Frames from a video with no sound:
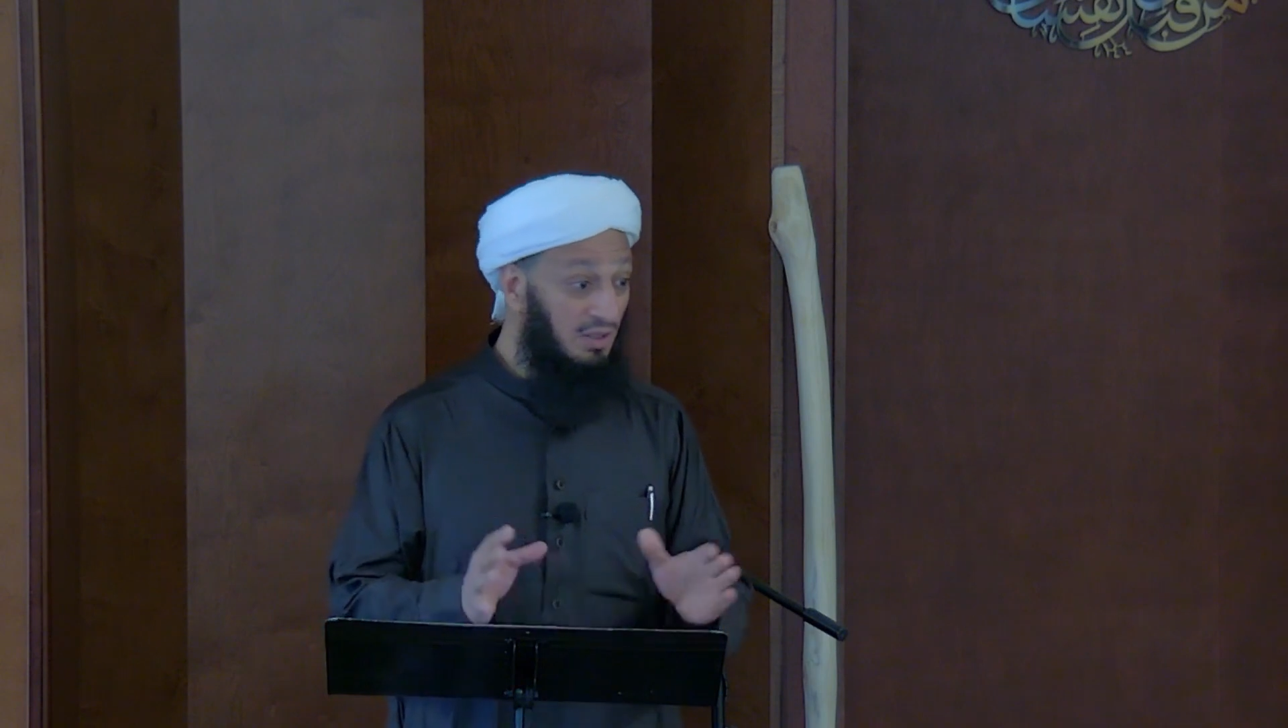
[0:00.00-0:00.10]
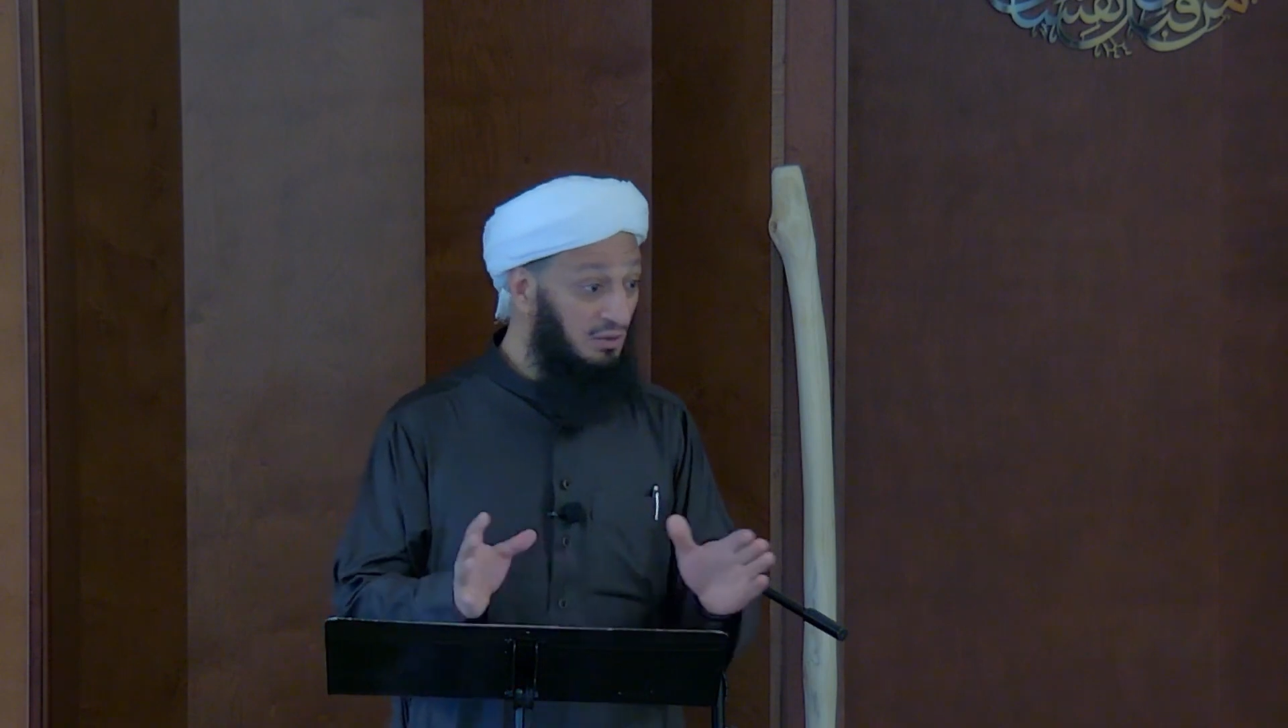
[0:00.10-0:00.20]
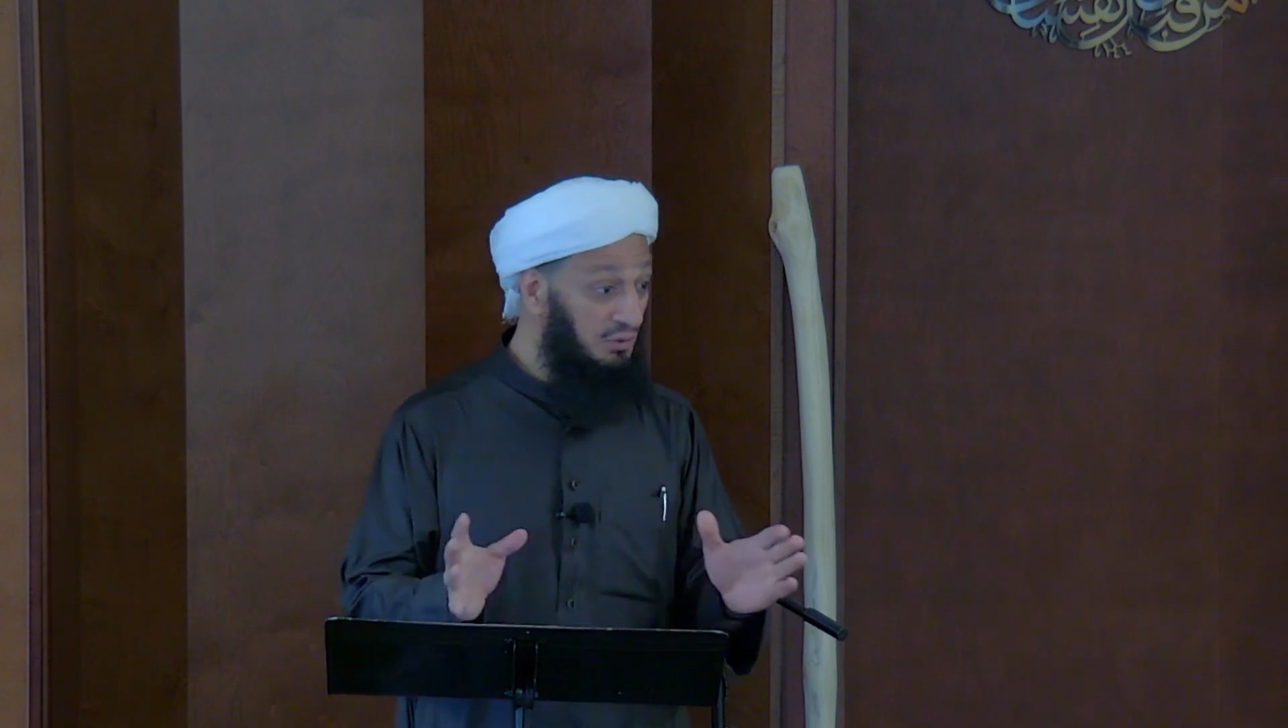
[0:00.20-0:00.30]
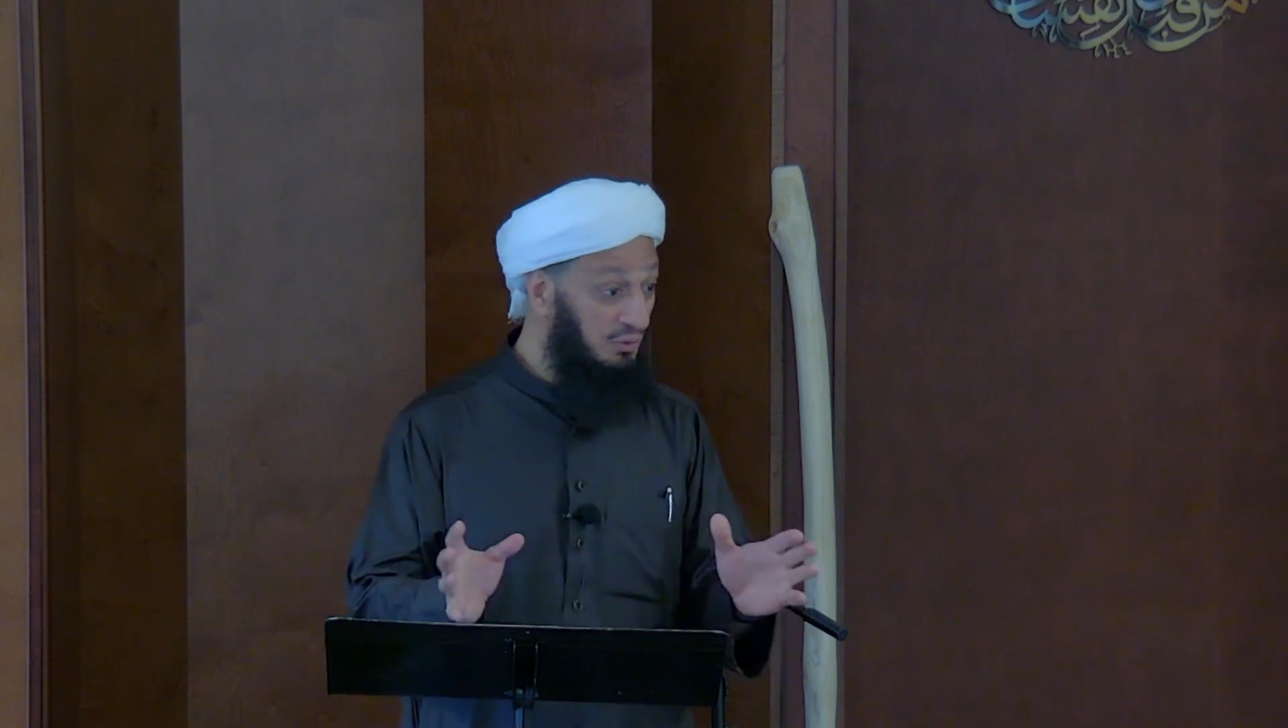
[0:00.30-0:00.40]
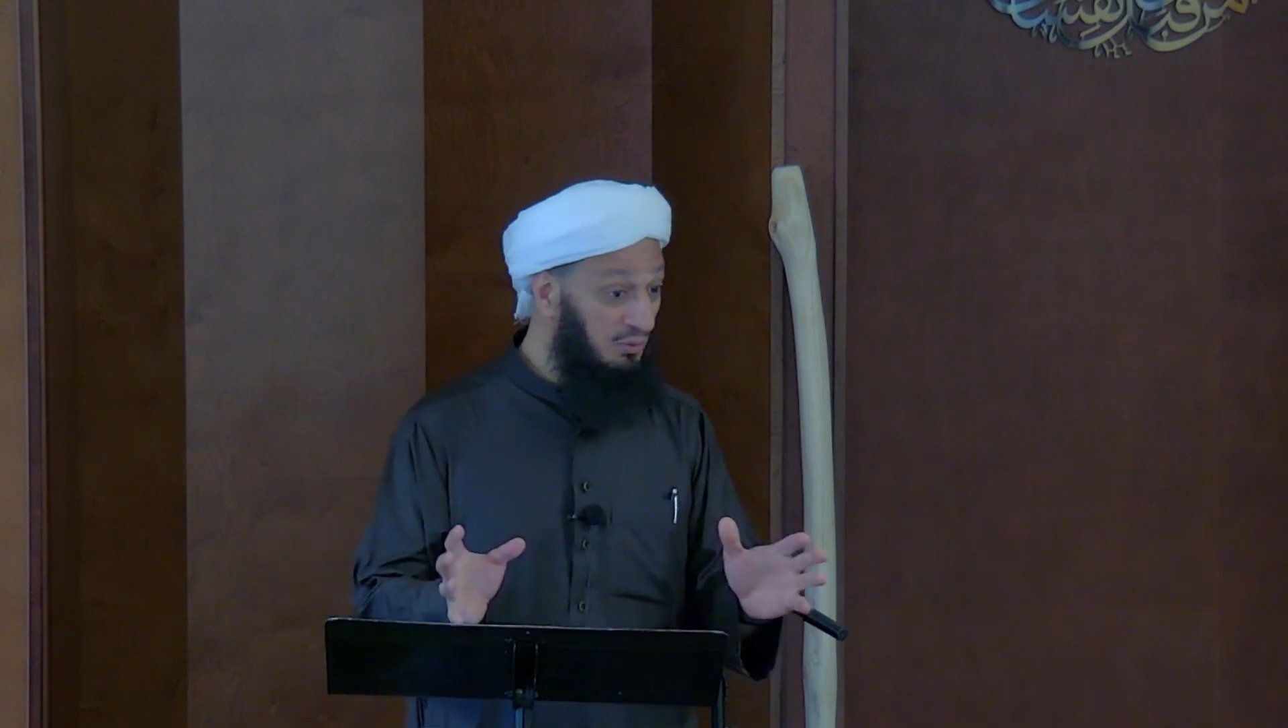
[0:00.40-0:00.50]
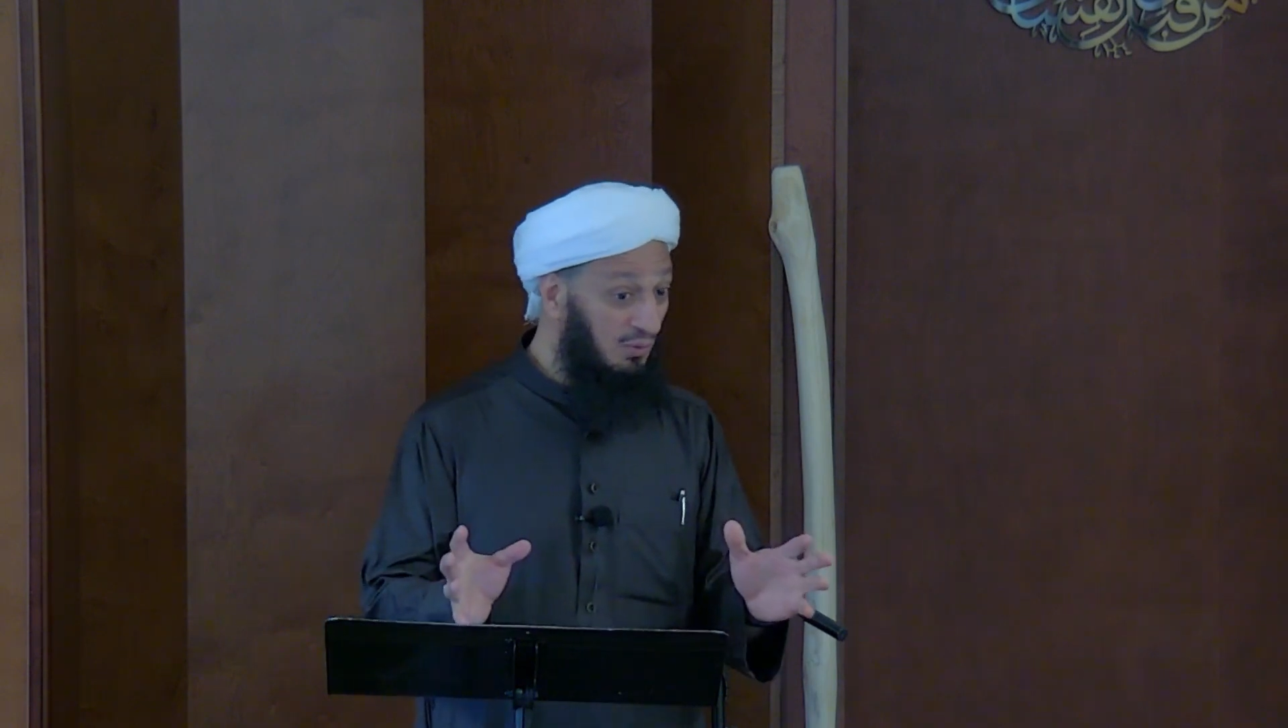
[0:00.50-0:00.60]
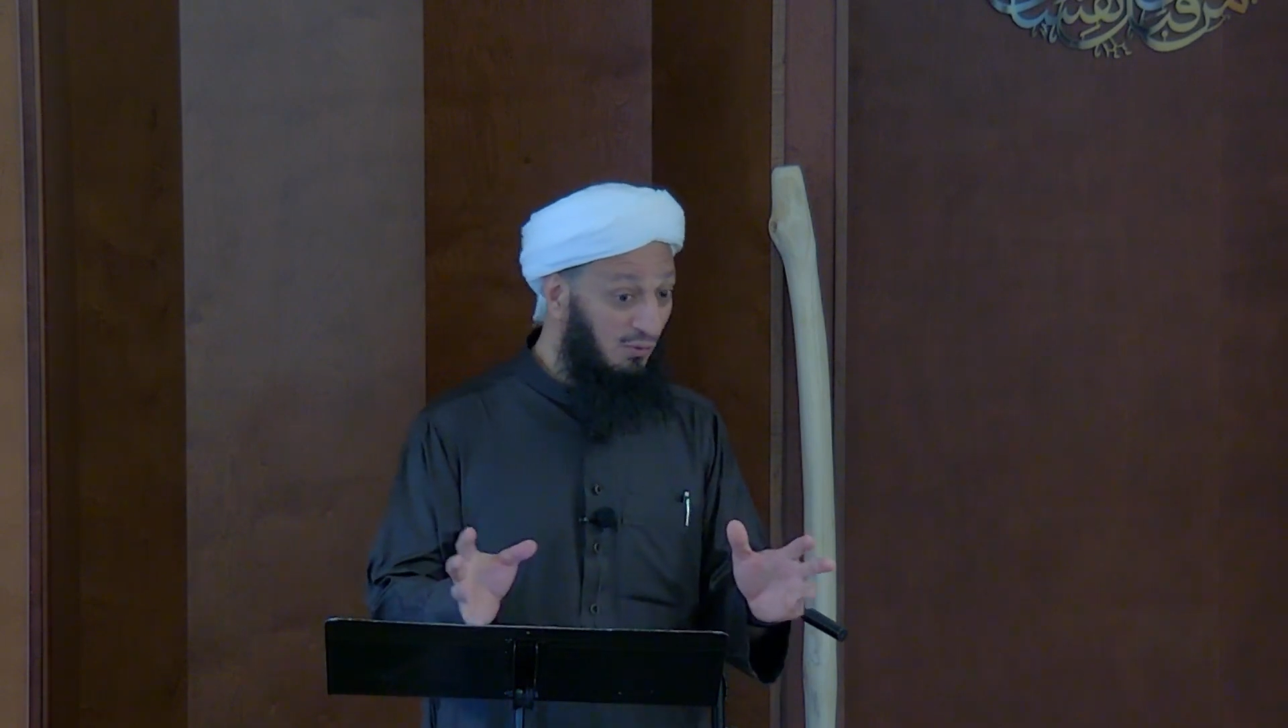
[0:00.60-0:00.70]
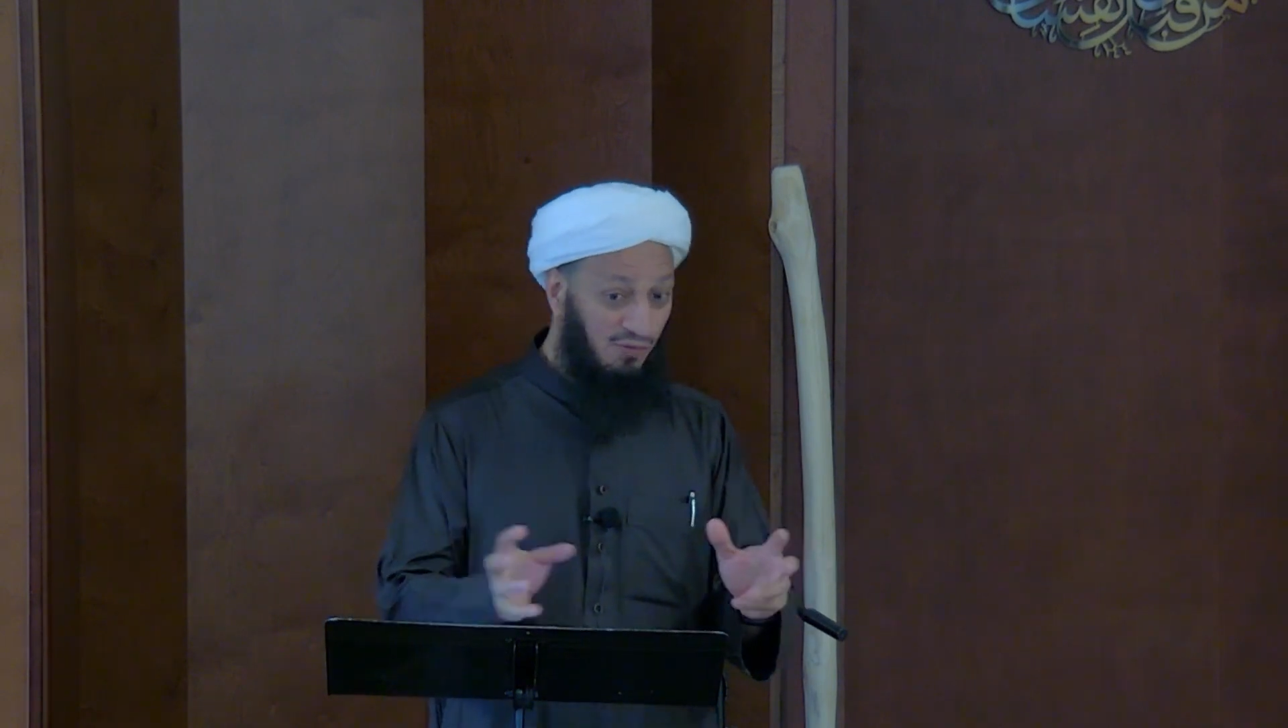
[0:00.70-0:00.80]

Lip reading: tansuruhu